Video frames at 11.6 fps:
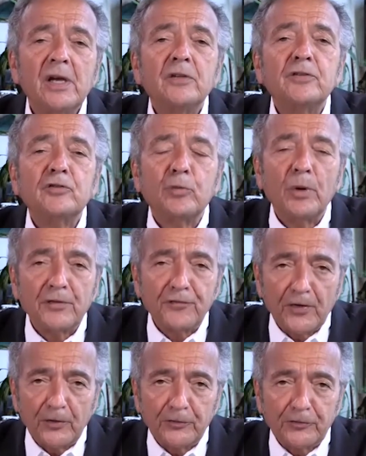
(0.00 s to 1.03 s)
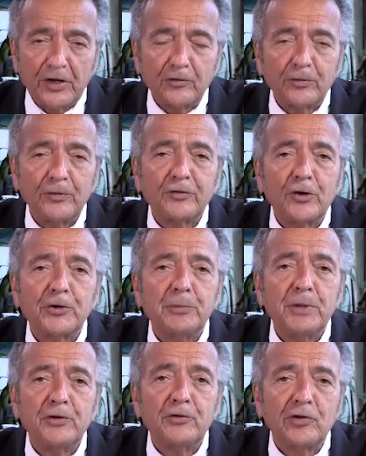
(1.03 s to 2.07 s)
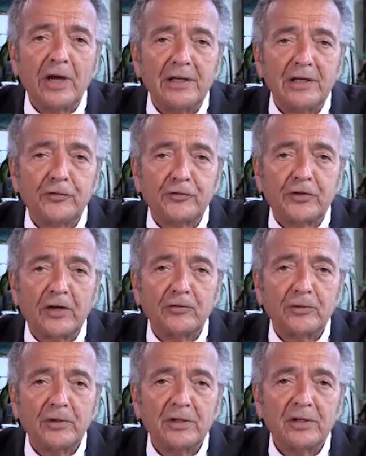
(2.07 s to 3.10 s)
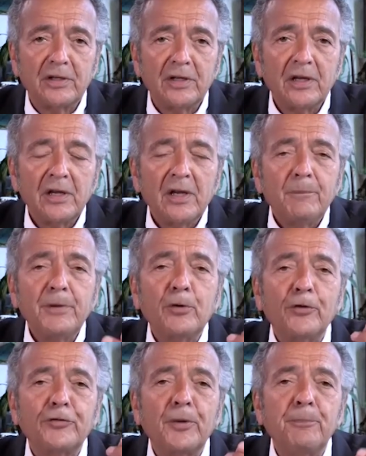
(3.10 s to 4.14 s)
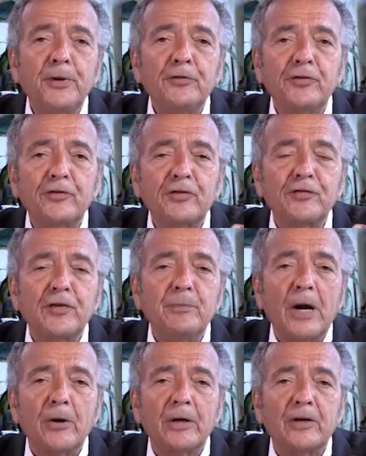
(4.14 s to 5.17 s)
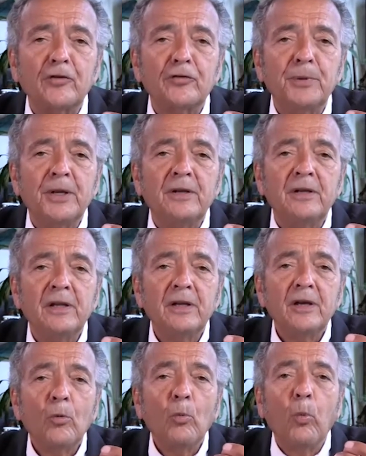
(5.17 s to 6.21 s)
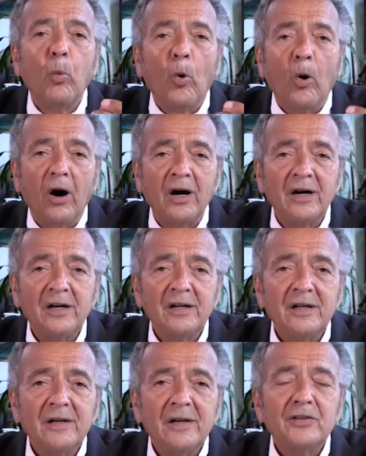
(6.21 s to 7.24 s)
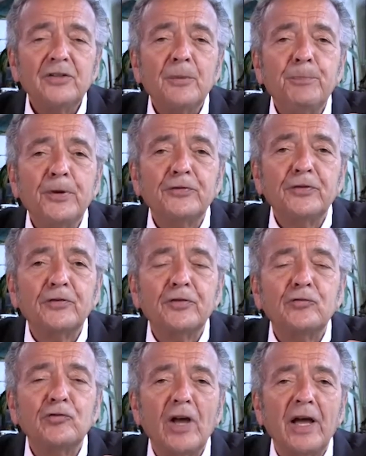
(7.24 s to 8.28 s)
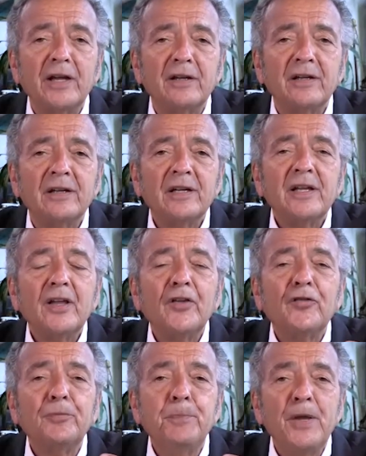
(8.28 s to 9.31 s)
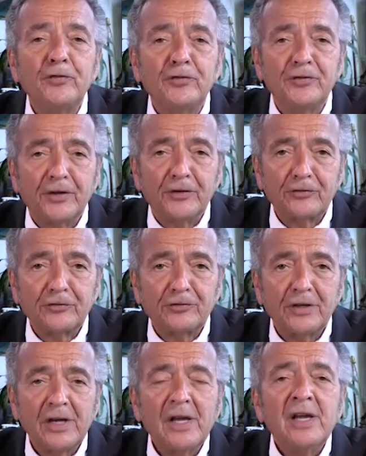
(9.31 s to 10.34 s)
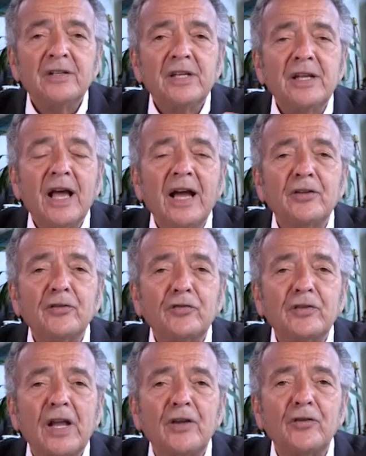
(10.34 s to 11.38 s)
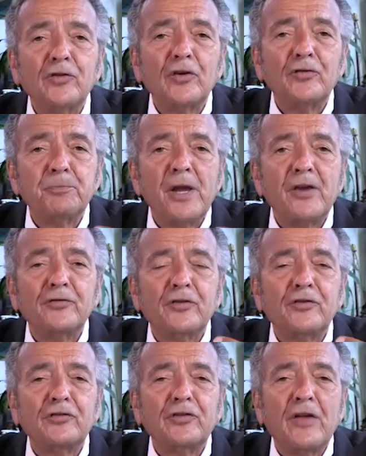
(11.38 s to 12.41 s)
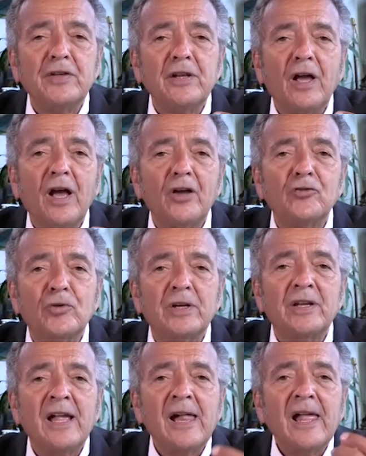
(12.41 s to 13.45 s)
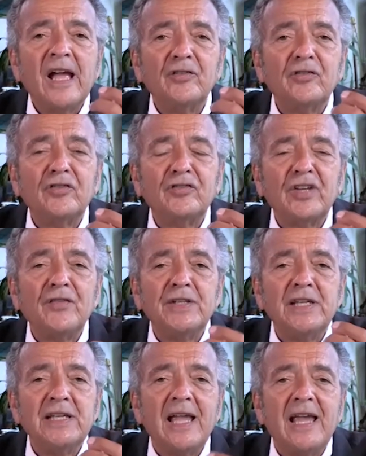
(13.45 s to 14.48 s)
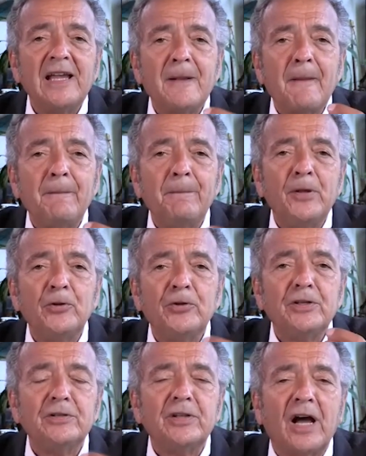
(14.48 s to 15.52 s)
The 21st century is going to be the Chinese century, because the business of America has been war. The business of China is business. The United States just passed a $778 billion